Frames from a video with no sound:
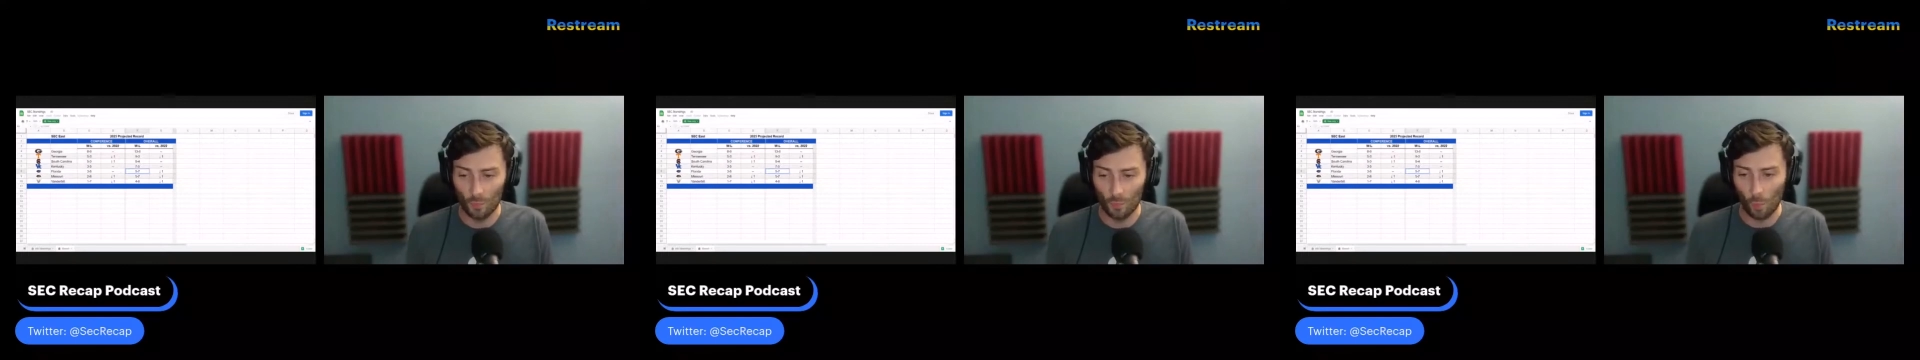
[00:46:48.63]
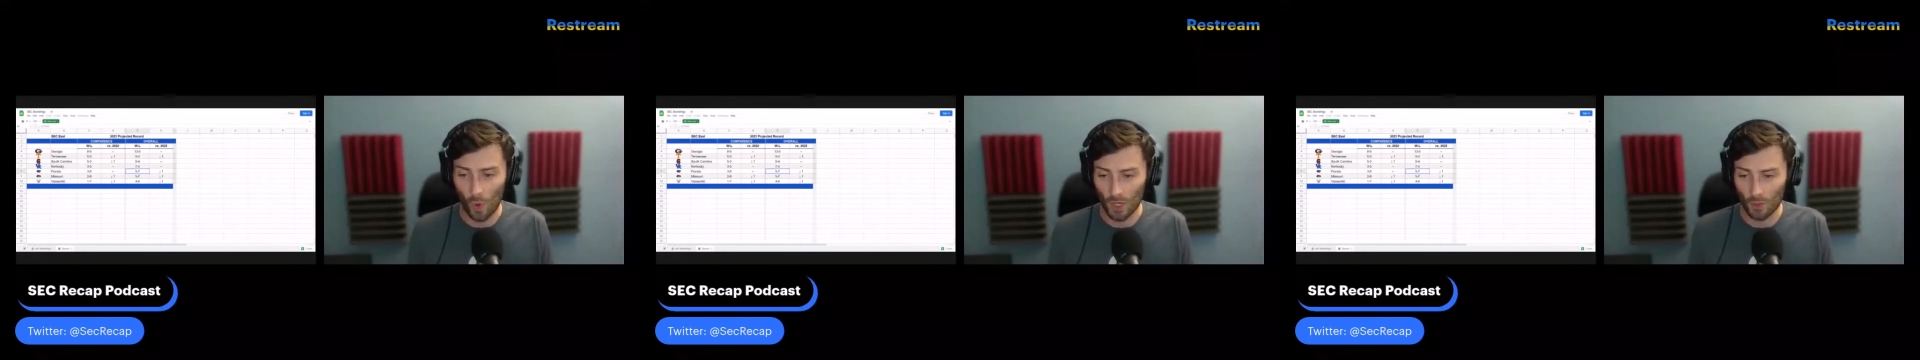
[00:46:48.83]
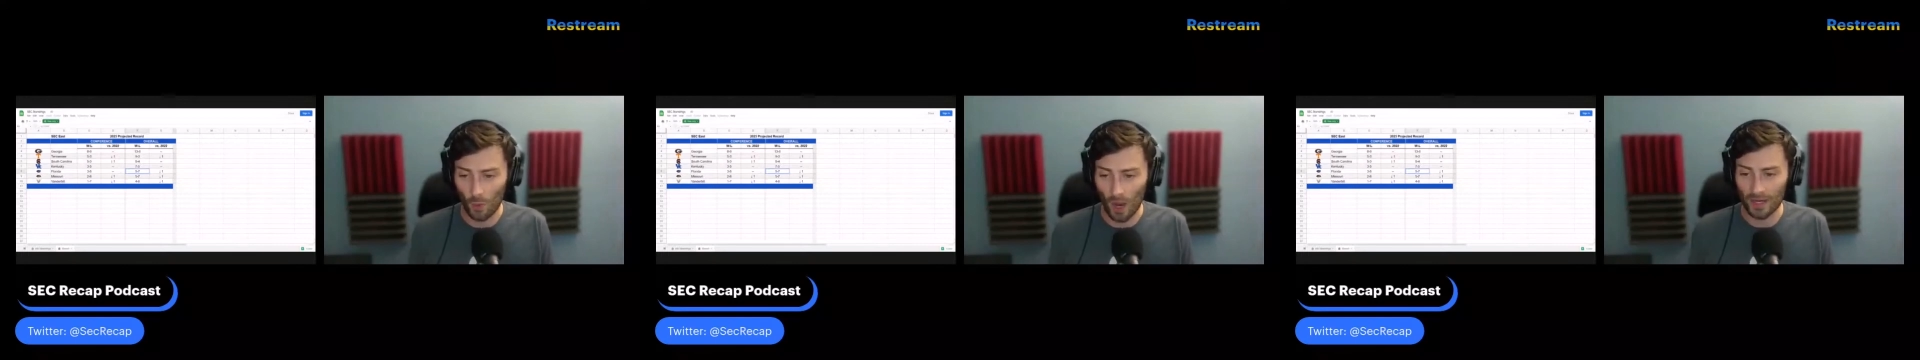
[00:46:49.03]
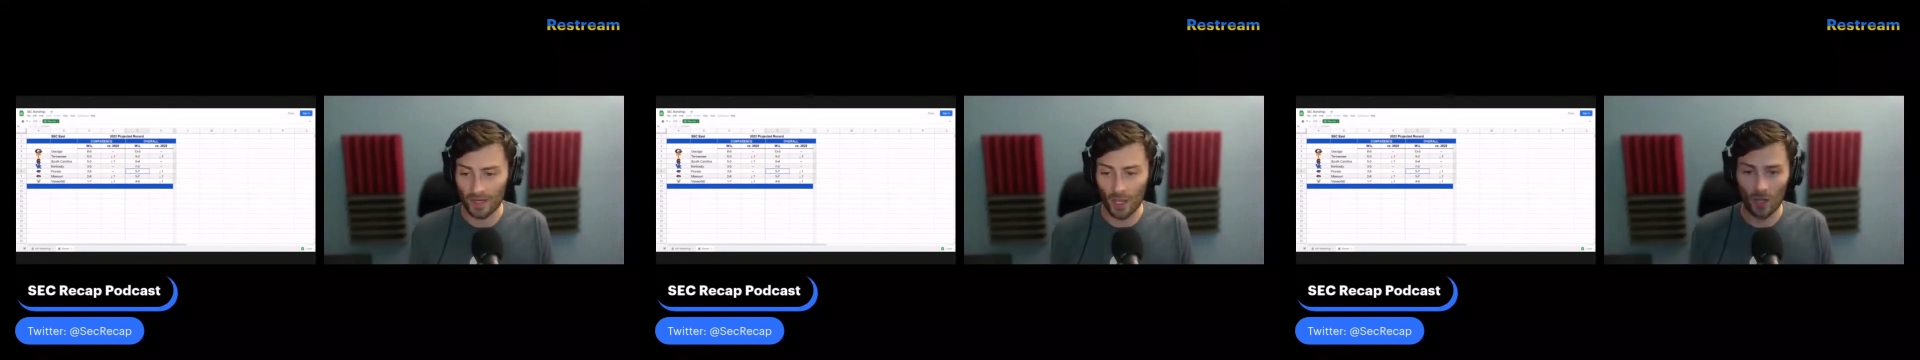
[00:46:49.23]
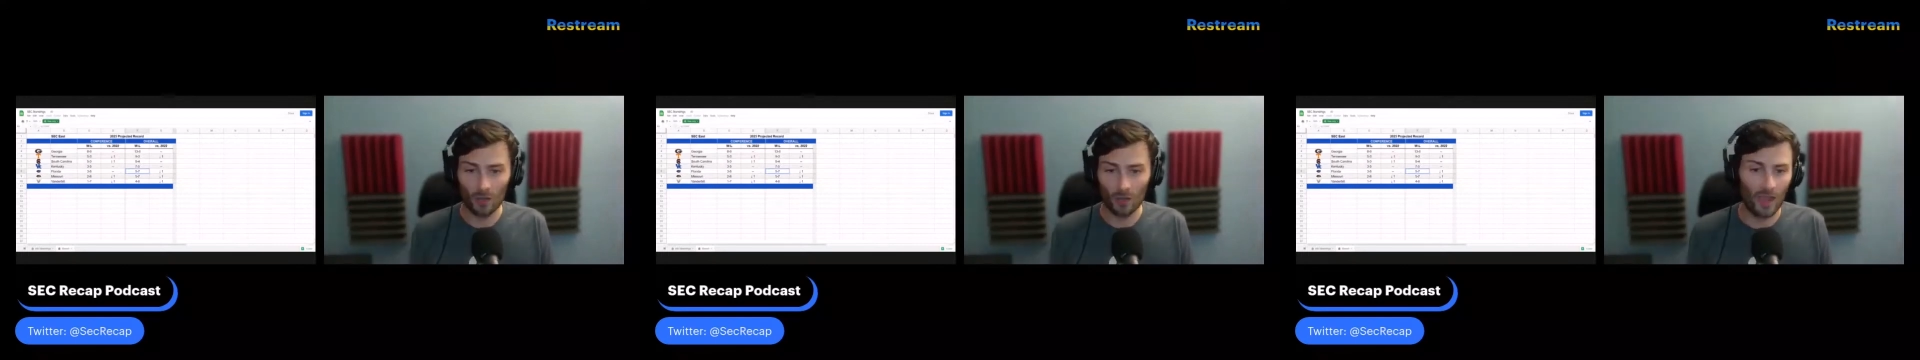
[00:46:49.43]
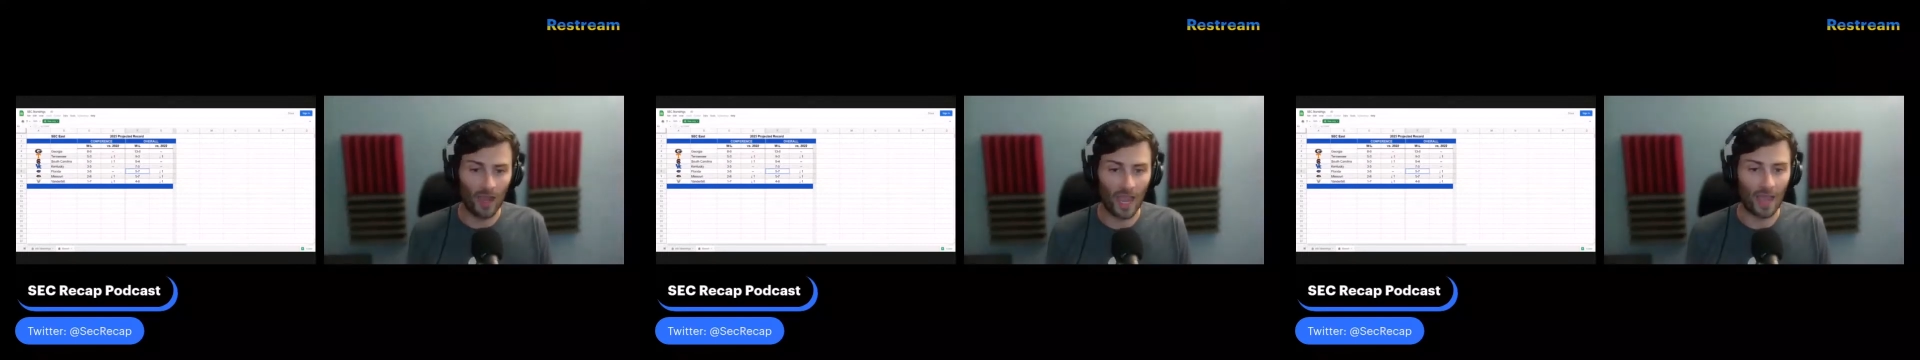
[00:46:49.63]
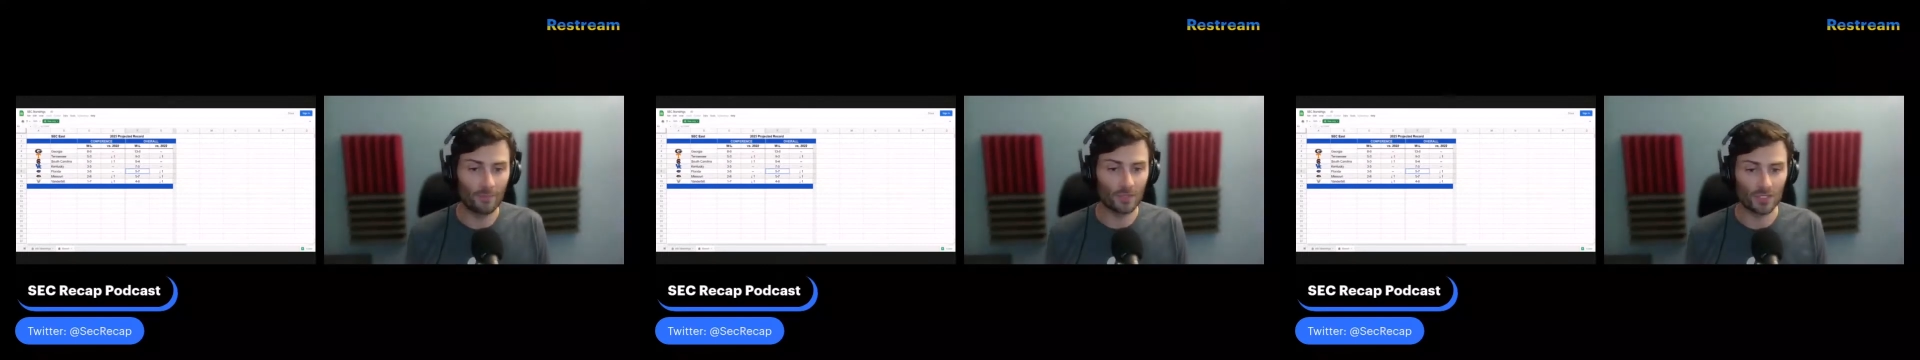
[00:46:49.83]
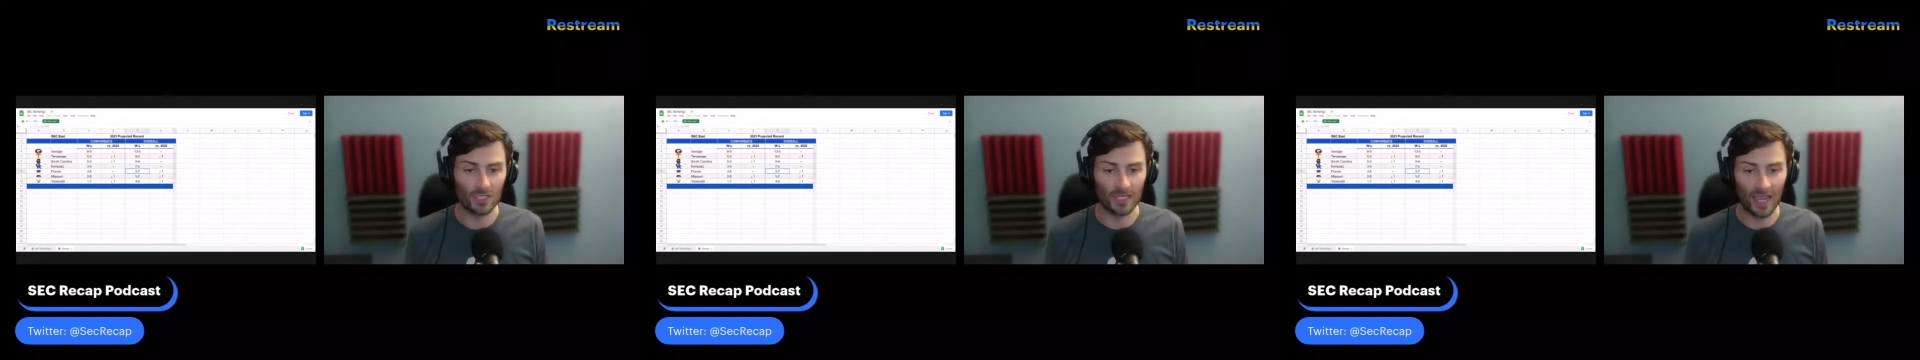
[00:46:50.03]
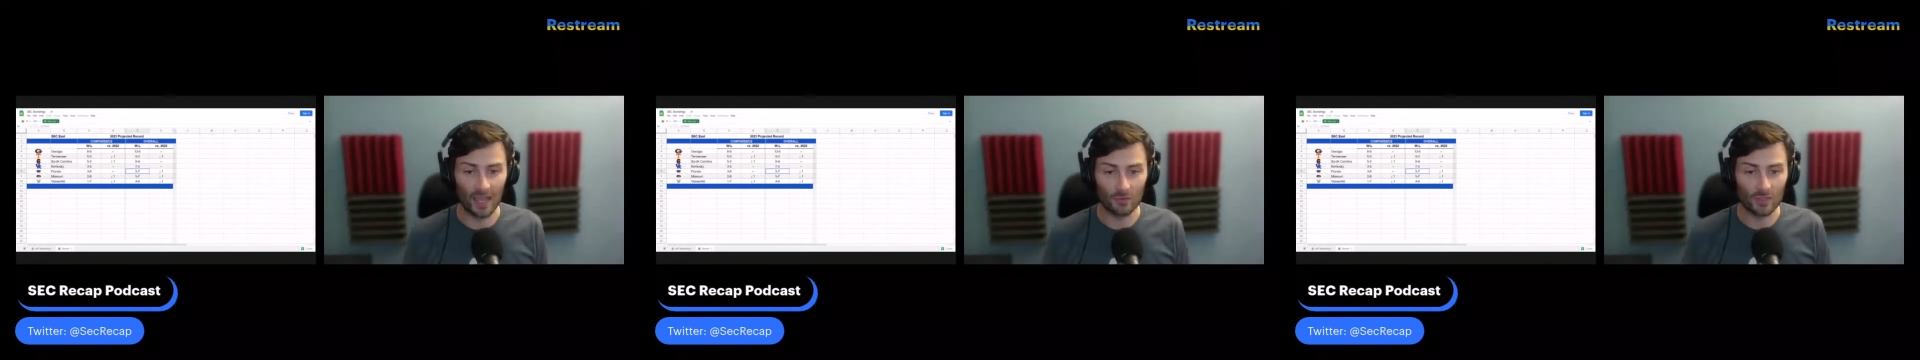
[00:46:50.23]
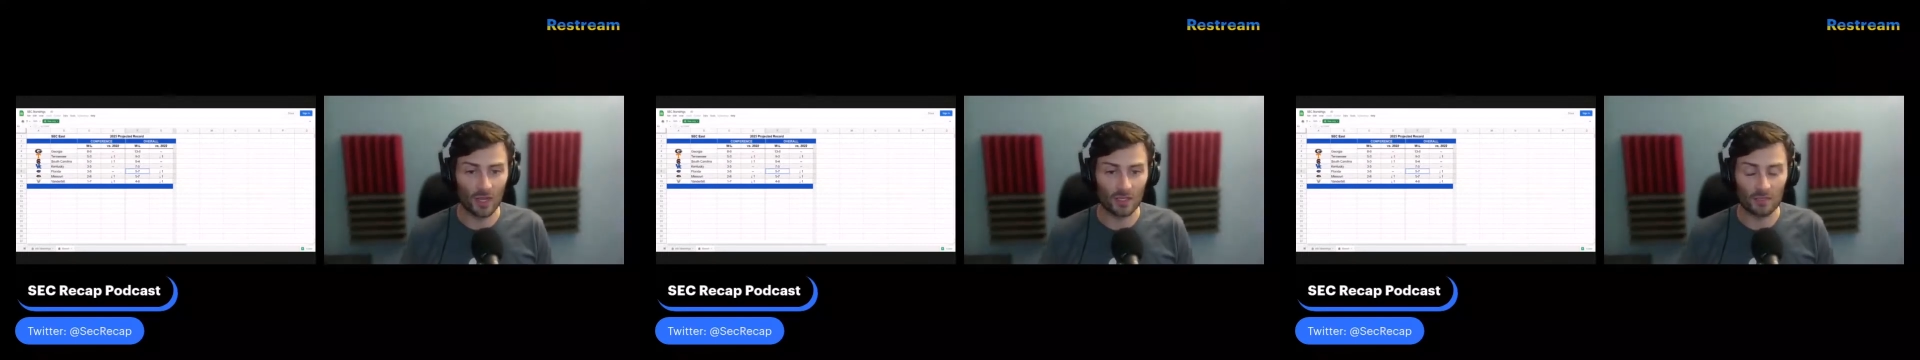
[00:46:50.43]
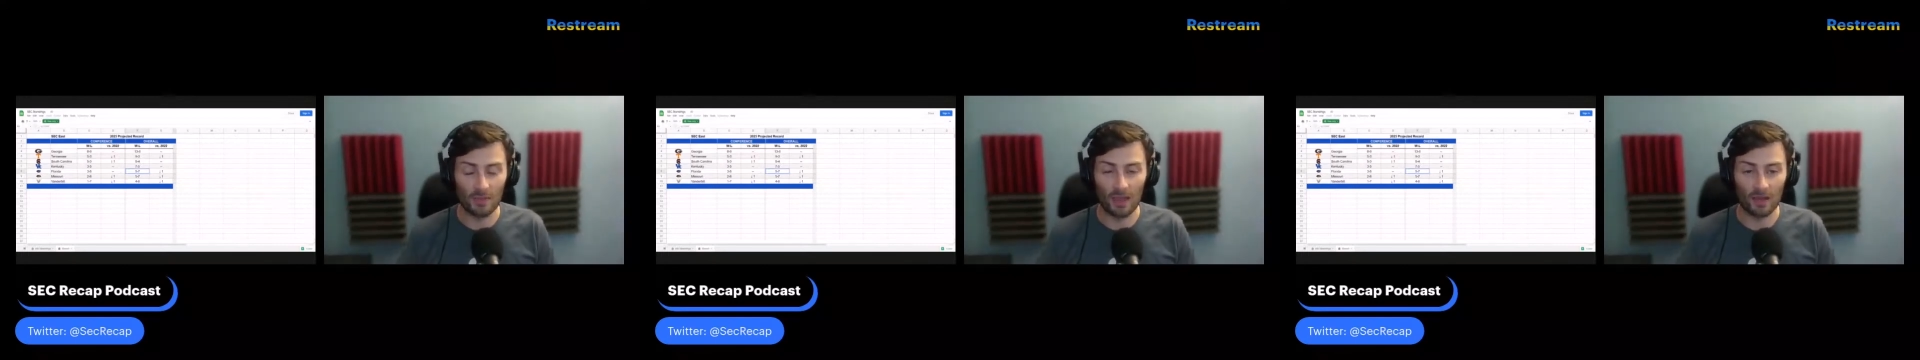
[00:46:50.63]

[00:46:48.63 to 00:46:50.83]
what do I know? I'm just a guy who talks